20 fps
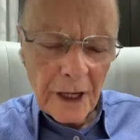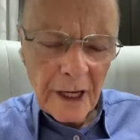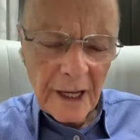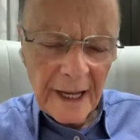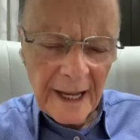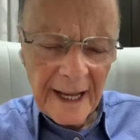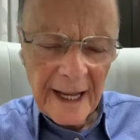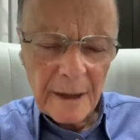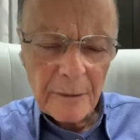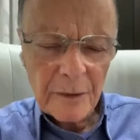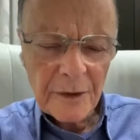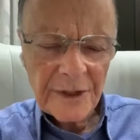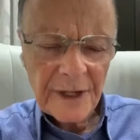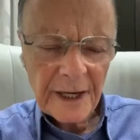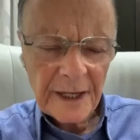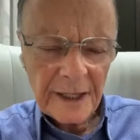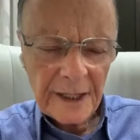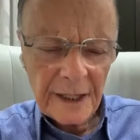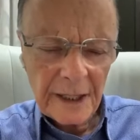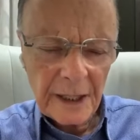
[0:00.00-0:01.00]

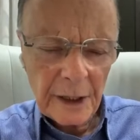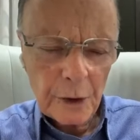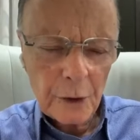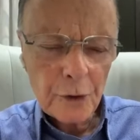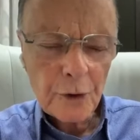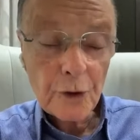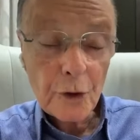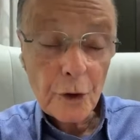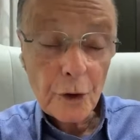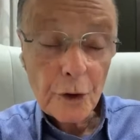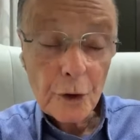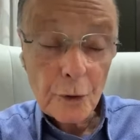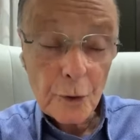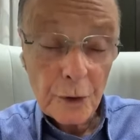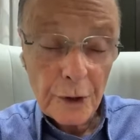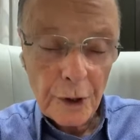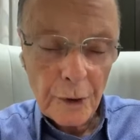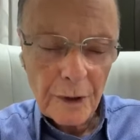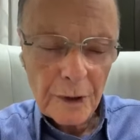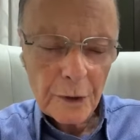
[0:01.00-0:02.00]
that what we've
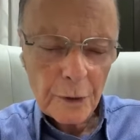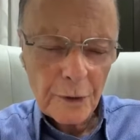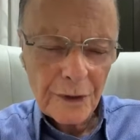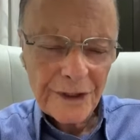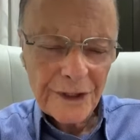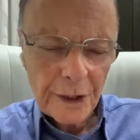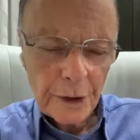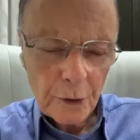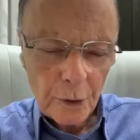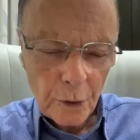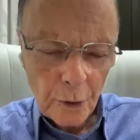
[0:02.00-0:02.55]
read here,